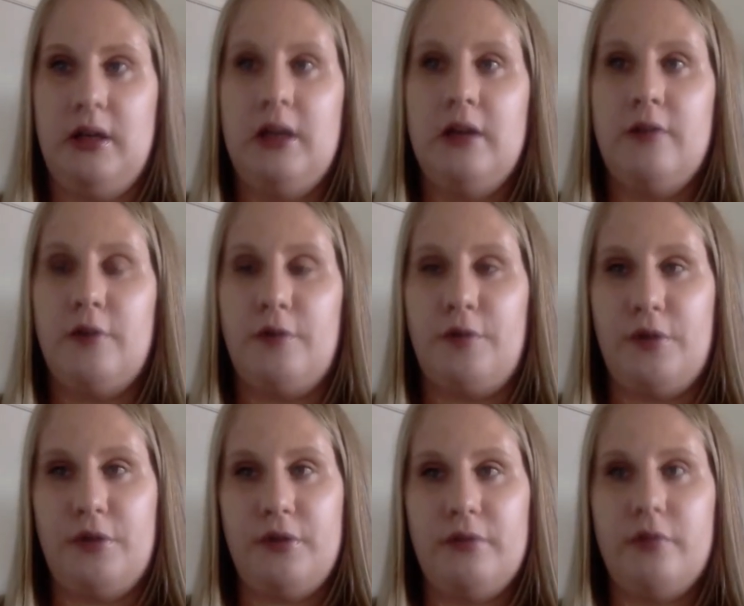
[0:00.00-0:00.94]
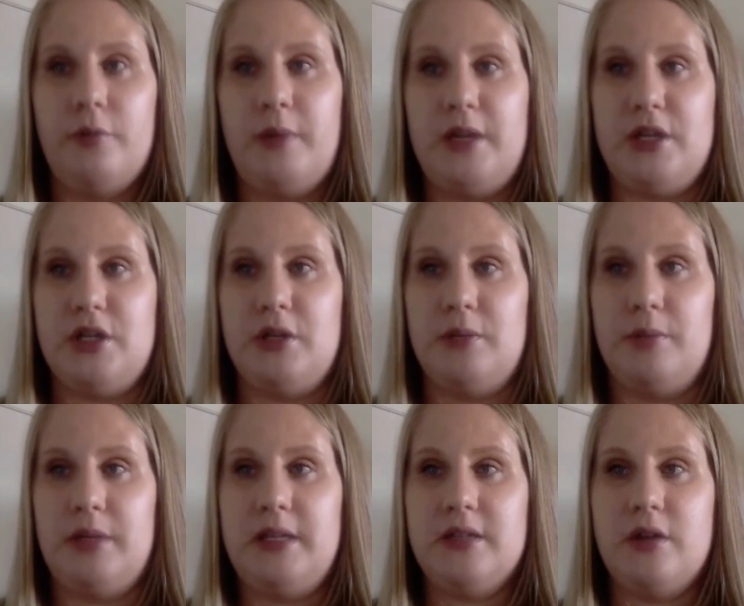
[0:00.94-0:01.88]
For further information,
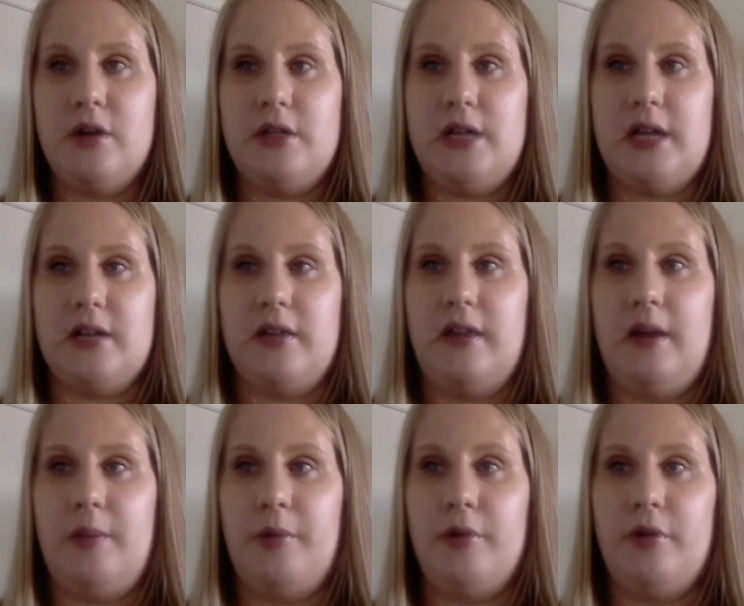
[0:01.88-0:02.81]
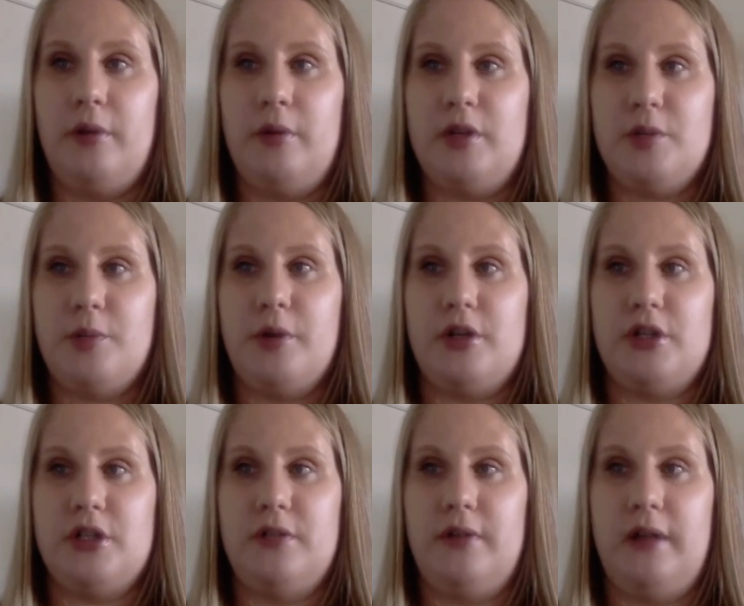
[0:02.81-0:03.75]
please contact the Upper Greenwich
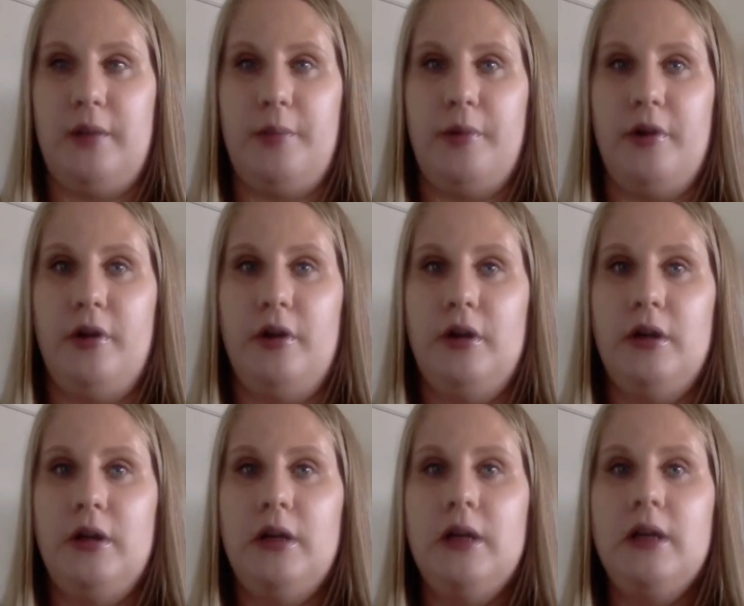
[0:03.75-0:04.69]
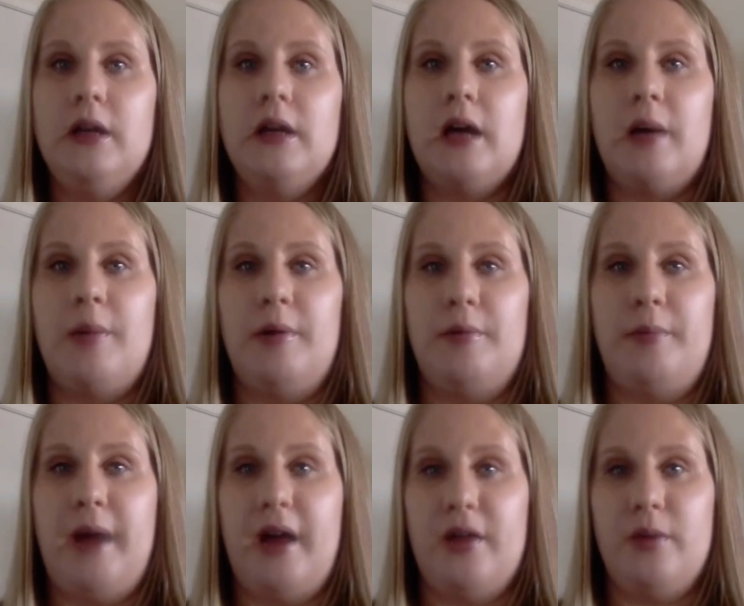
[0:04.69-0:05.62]
project developer about
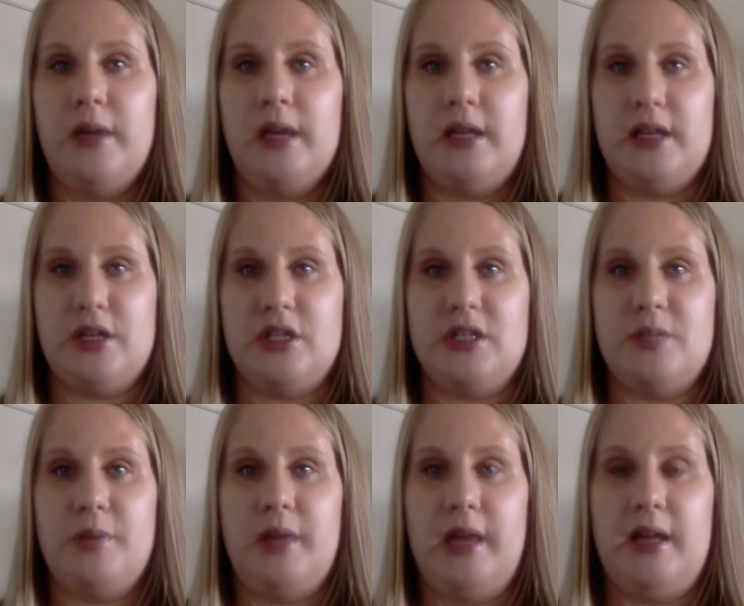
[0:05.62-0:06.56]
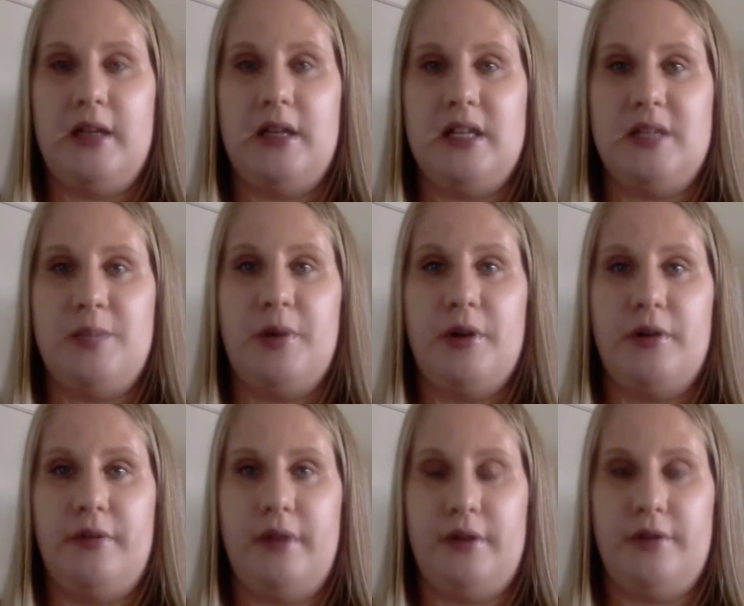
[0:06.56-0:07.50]
pathway connections planned as part
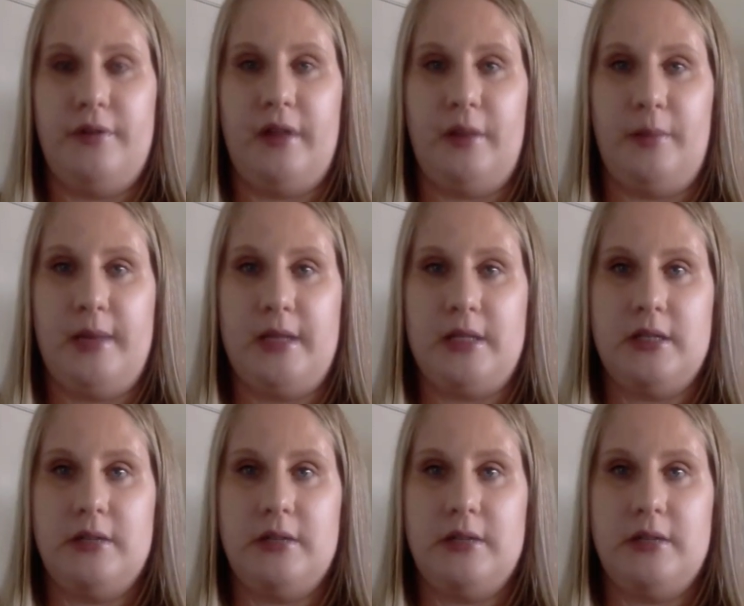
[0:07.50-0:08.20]
of their development.